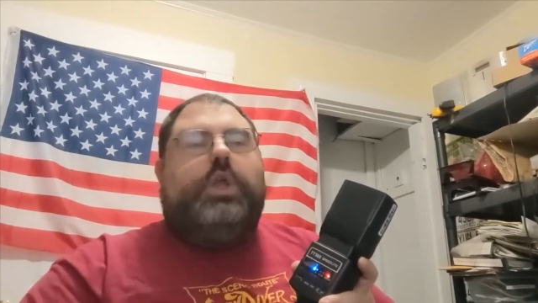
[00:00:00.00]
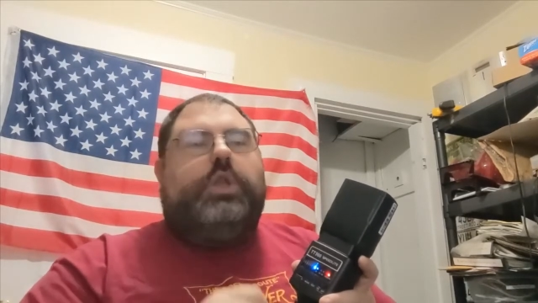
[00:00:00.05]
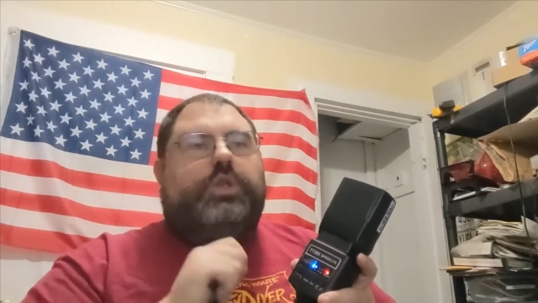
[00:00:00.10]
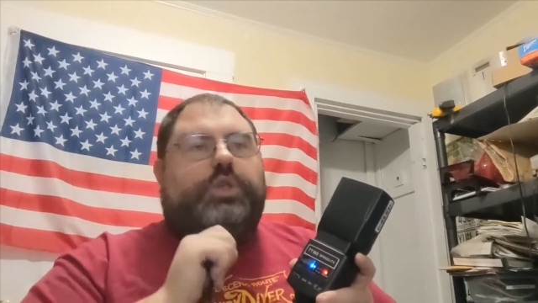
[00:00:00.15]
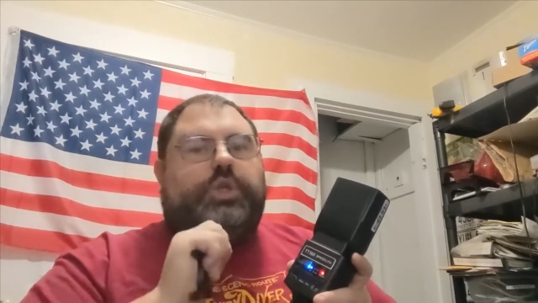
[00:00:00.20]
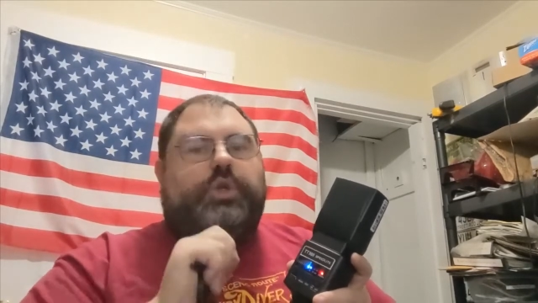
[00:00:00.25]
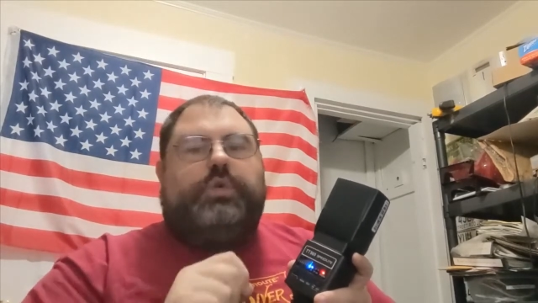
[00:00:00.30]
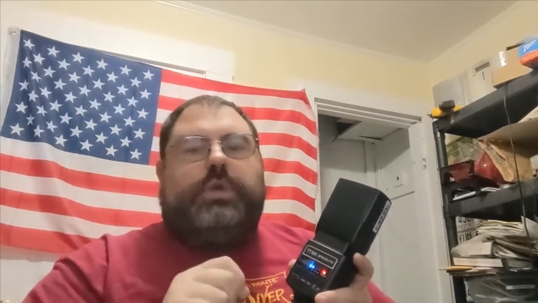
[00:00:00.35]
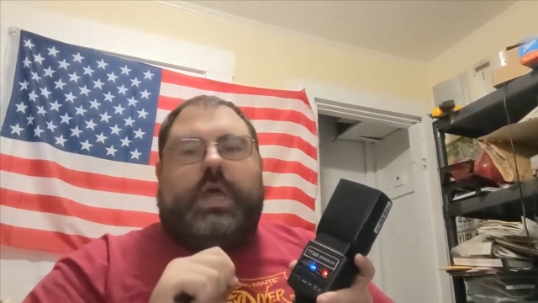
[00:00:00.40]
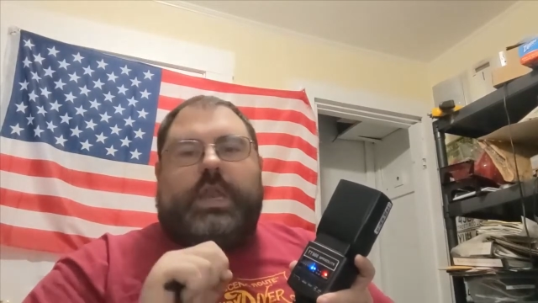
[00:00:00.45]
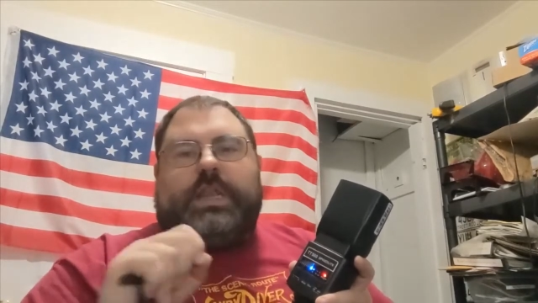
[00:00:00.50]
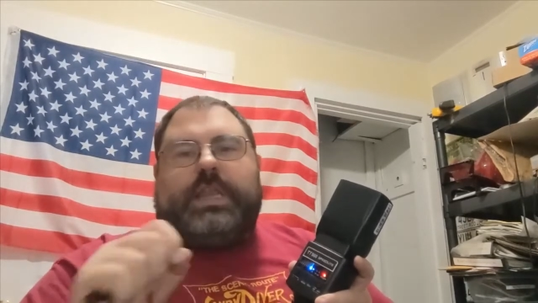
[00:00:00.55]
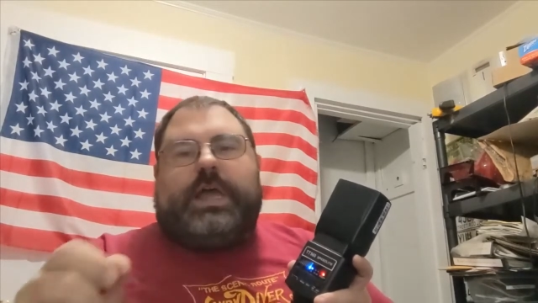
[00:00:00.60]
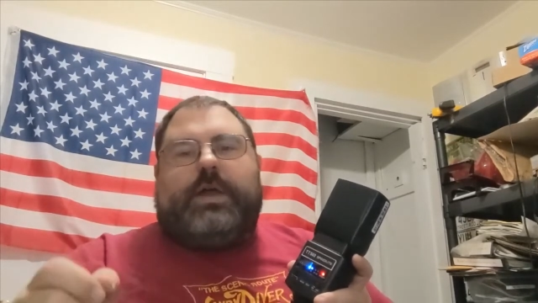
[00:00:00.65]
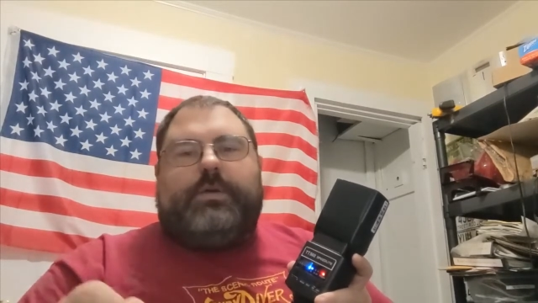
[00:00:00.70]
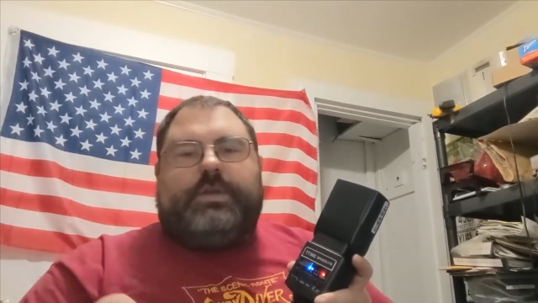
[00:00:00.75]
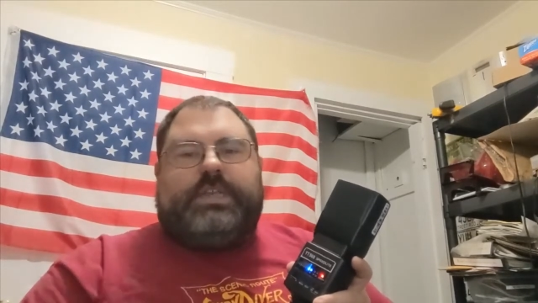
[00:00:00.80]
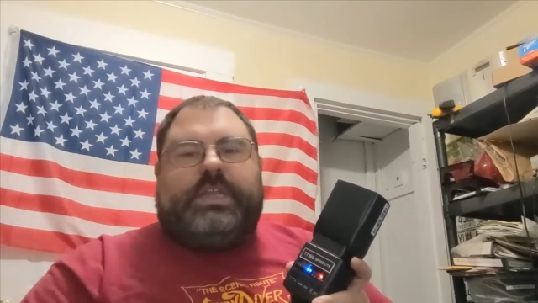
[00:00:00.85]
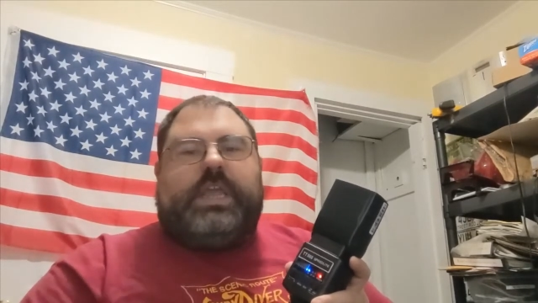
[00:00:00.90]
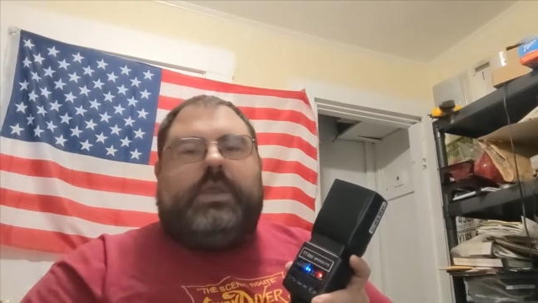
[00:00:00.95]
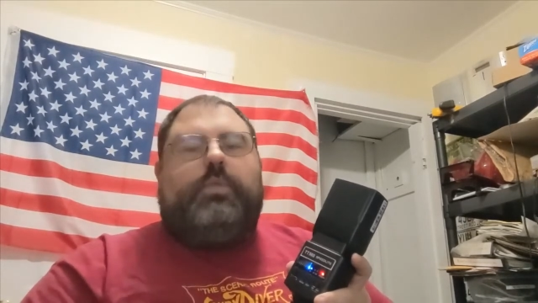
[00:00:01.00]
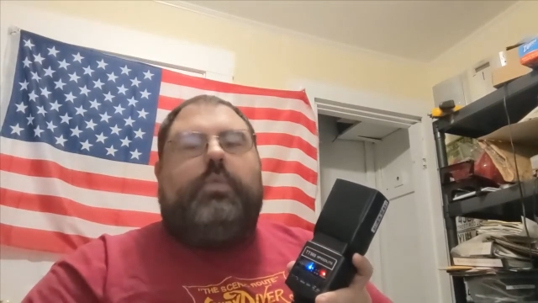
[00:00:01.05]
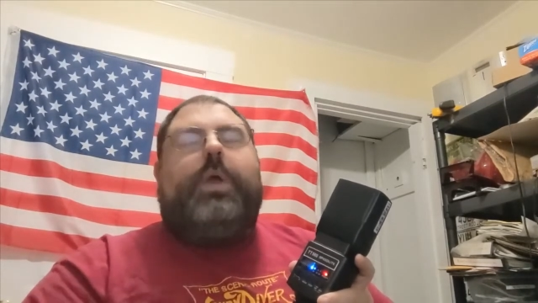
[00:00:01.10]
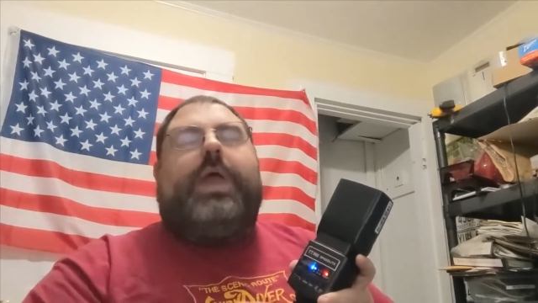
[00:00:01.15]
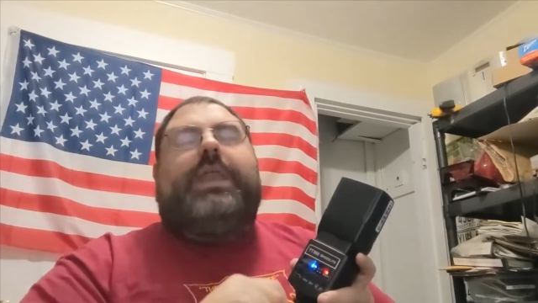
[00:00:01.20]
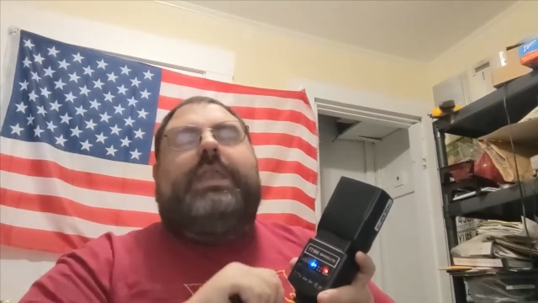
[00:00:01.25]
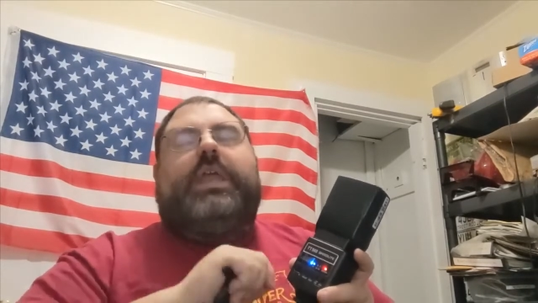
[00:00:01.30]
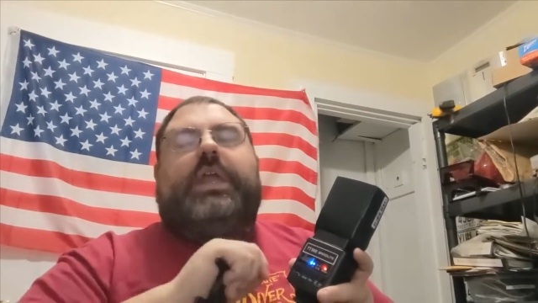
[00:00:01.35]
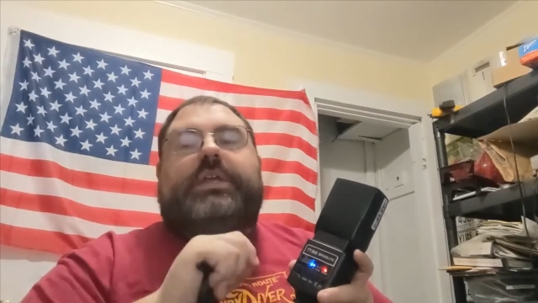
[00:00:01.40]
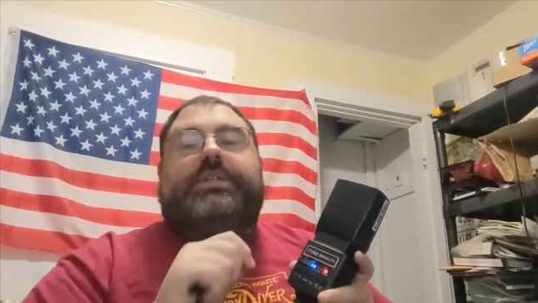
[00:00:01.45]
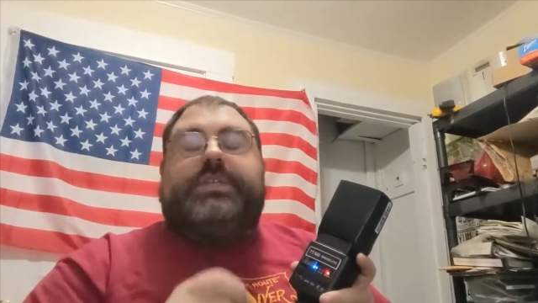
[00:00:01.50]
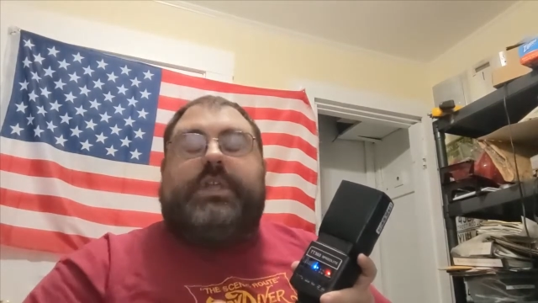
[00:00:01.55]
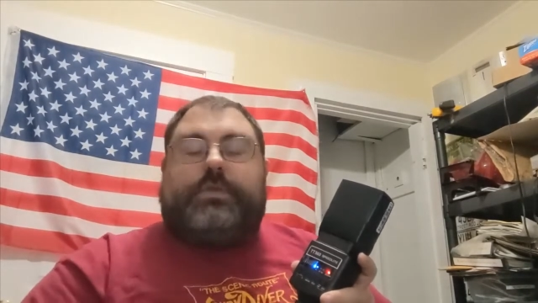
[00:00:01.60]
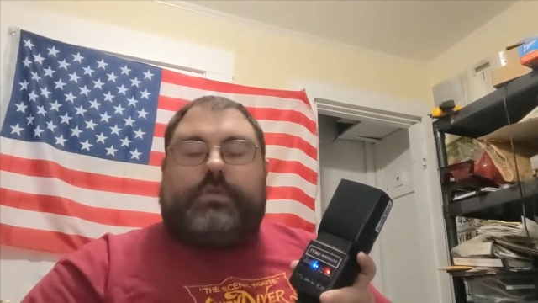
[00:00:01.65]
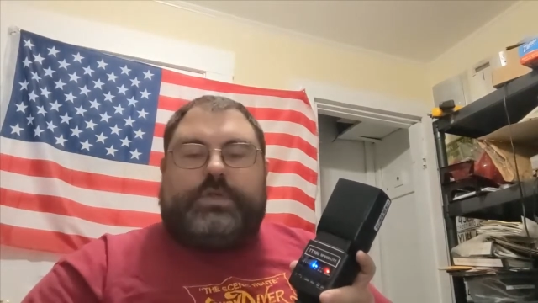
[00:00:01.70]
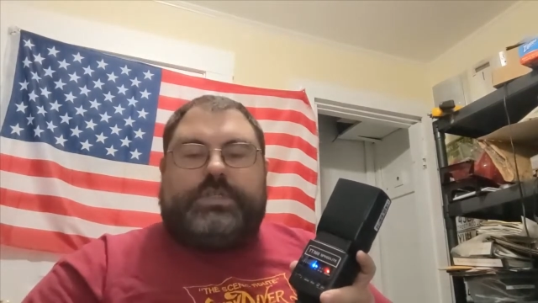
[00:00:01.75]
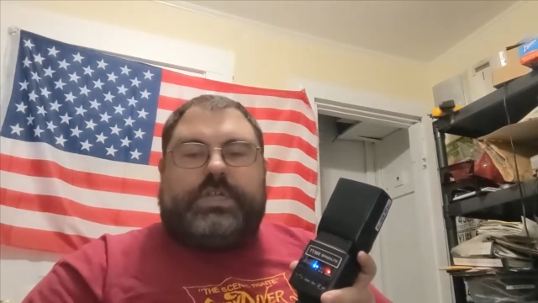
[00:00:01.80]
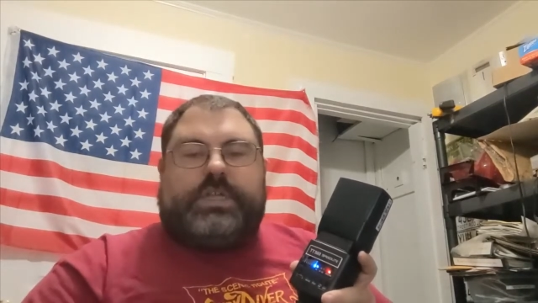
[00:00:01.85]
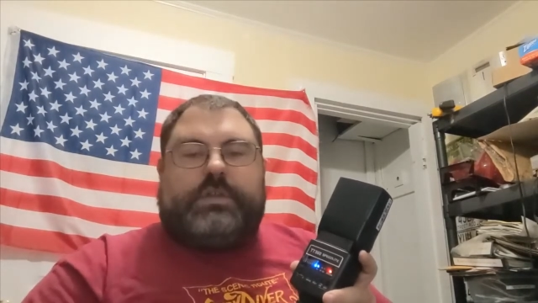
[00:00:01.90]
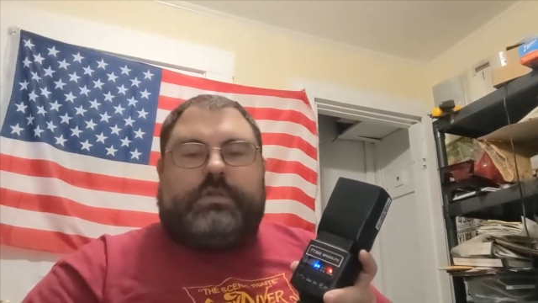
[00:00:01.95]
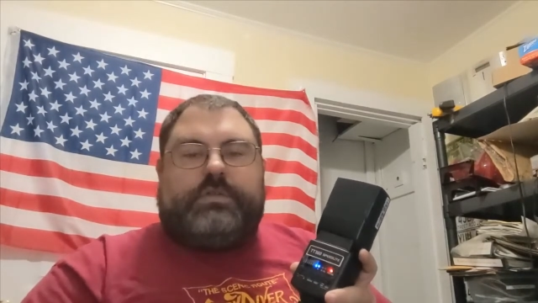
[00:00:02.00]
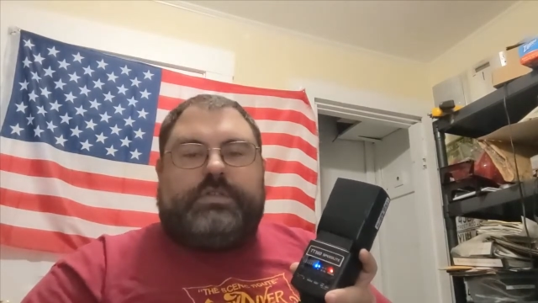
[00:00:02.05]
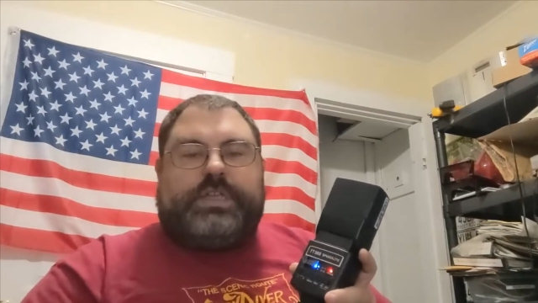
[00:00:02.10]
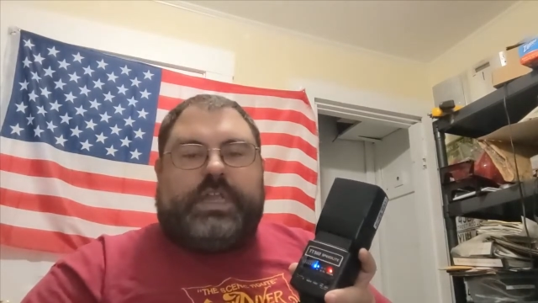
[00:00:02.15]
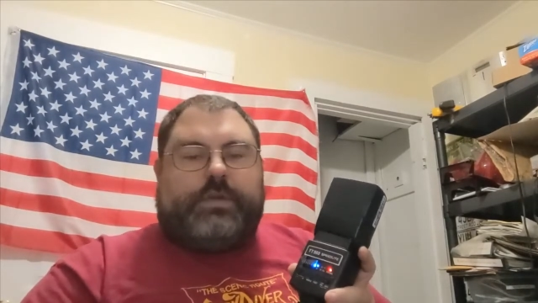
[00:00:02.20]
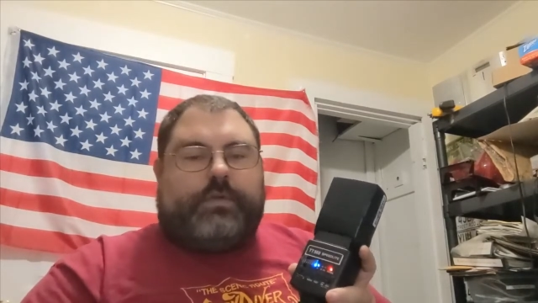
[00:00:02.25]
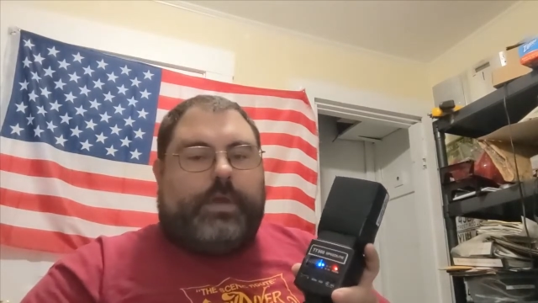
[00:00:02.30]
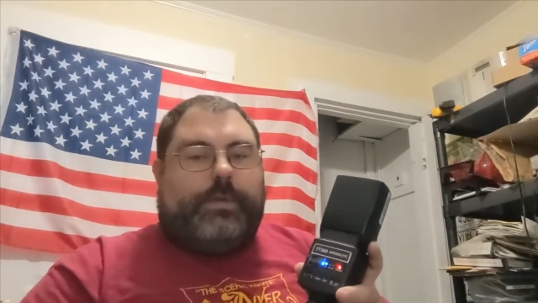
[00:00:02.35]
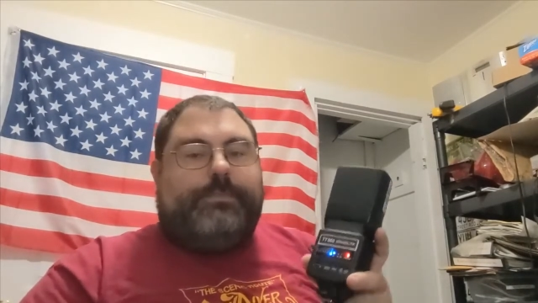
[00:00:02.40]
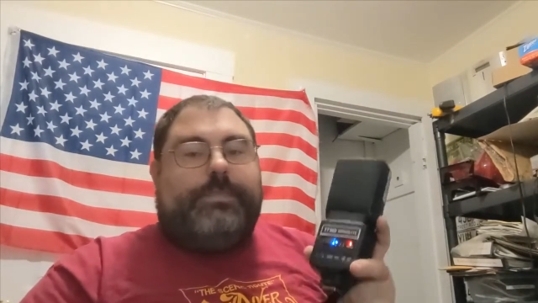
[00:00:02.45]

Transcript: Do not allow it to get wet, etc., etc., etc.